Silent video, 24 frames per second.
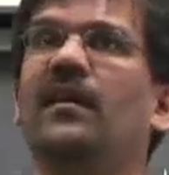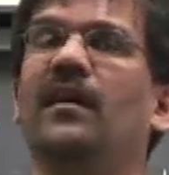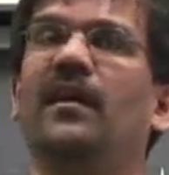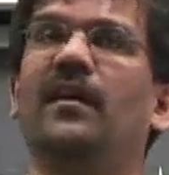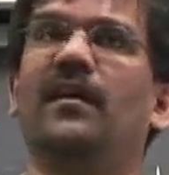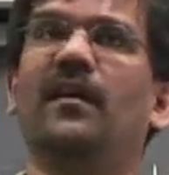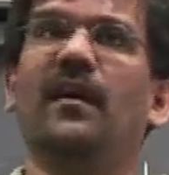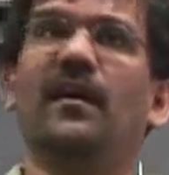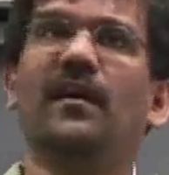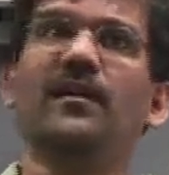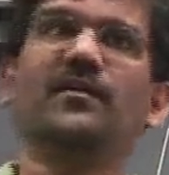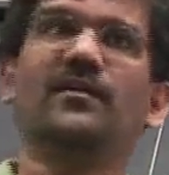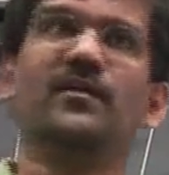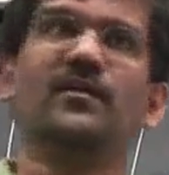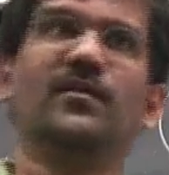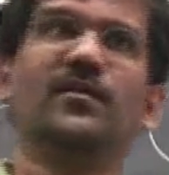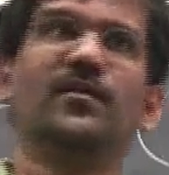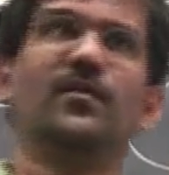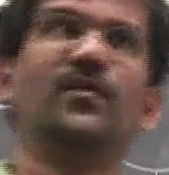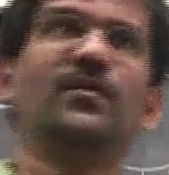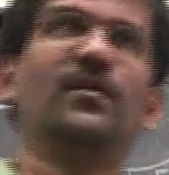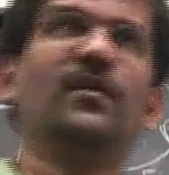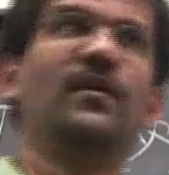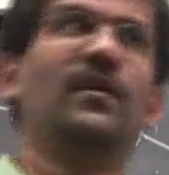it has
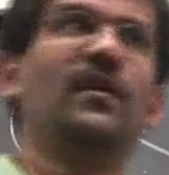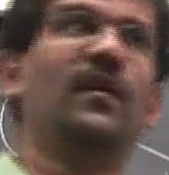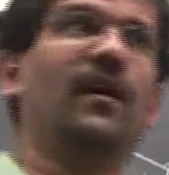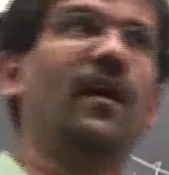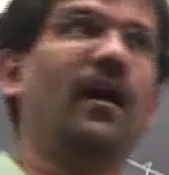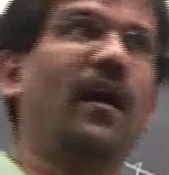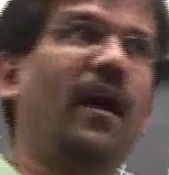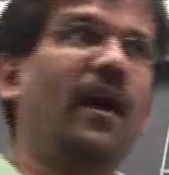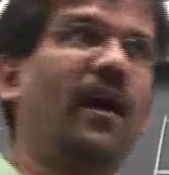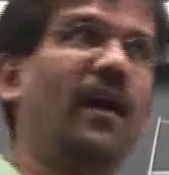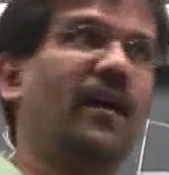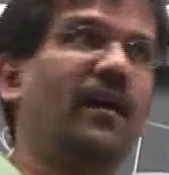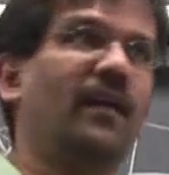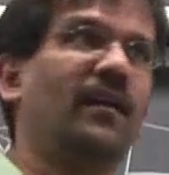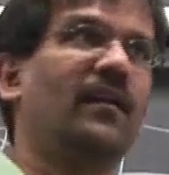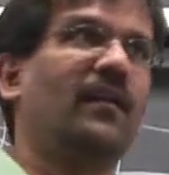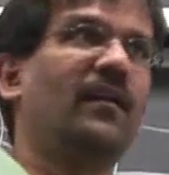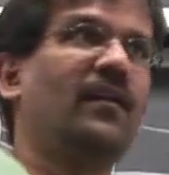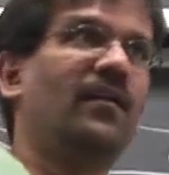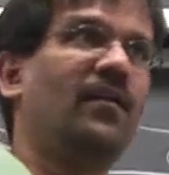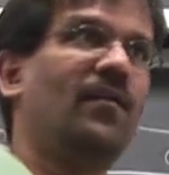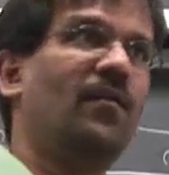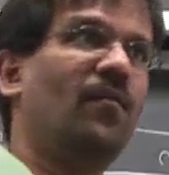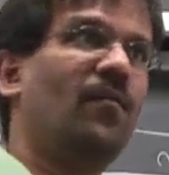to add
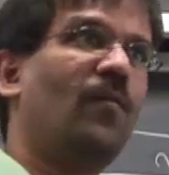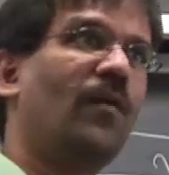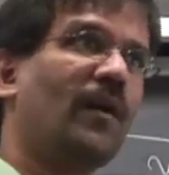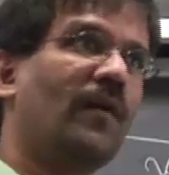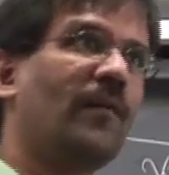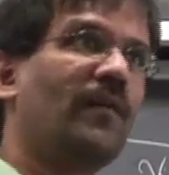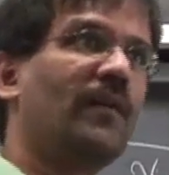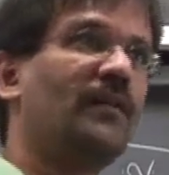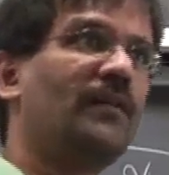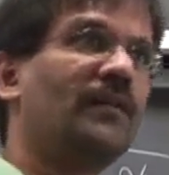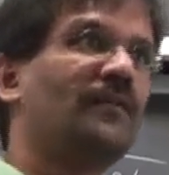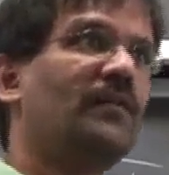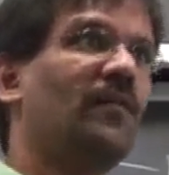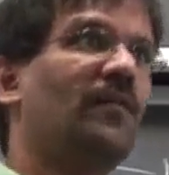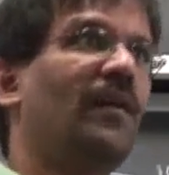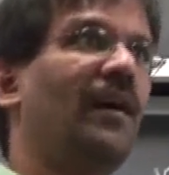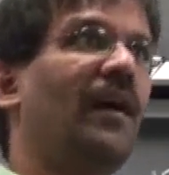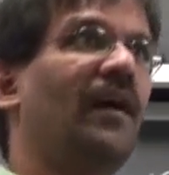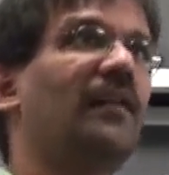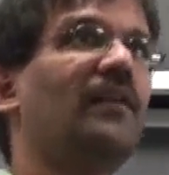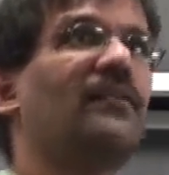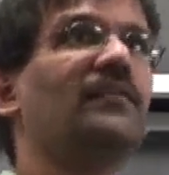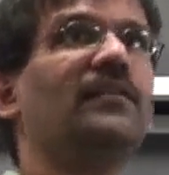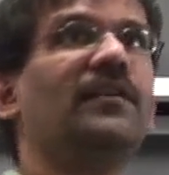whatever
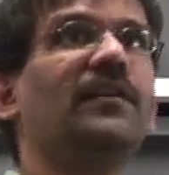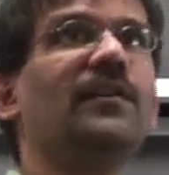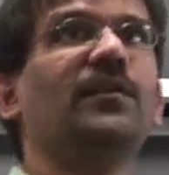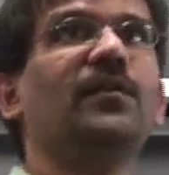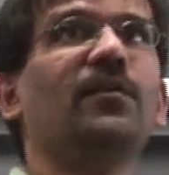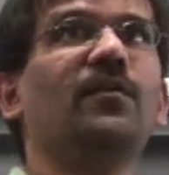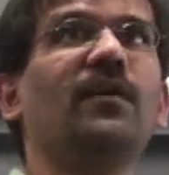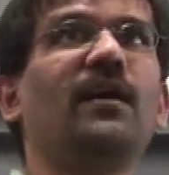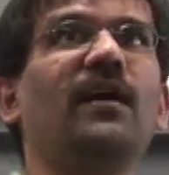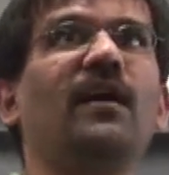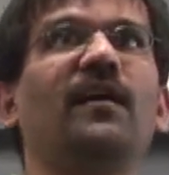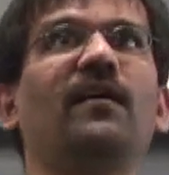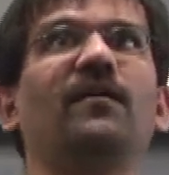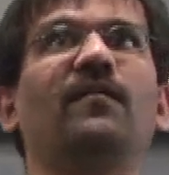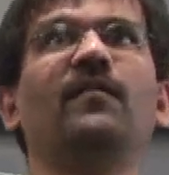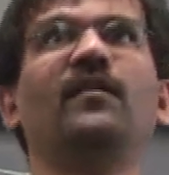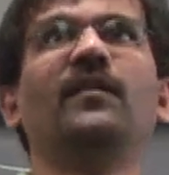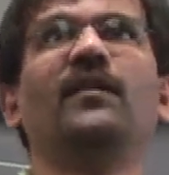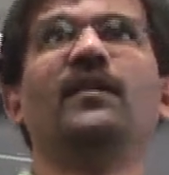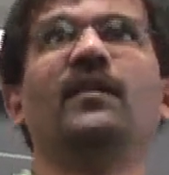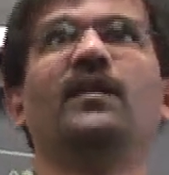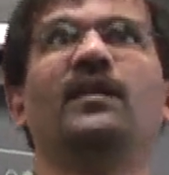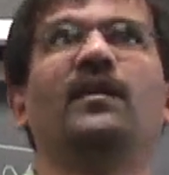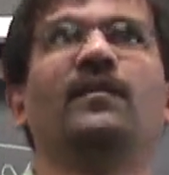address that you have
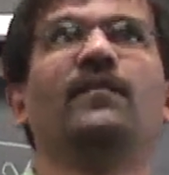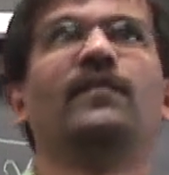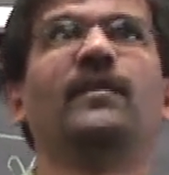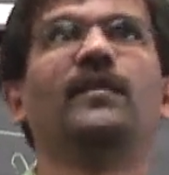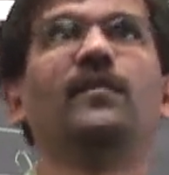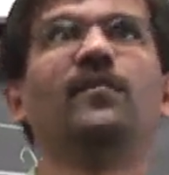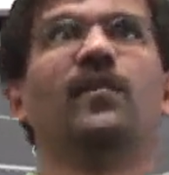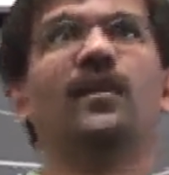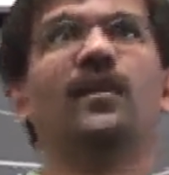with